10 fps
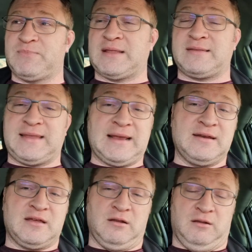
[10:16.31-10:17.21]
That the
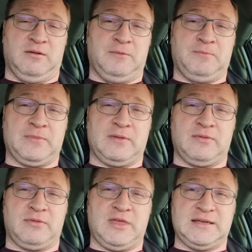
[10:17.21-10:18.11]
technical
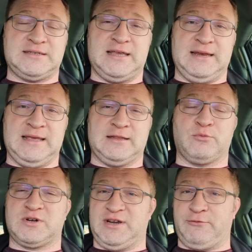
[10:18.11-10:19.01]
things he
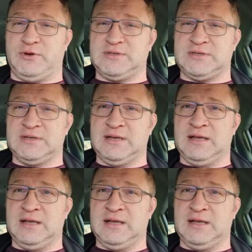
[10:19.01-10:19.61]
needed were different.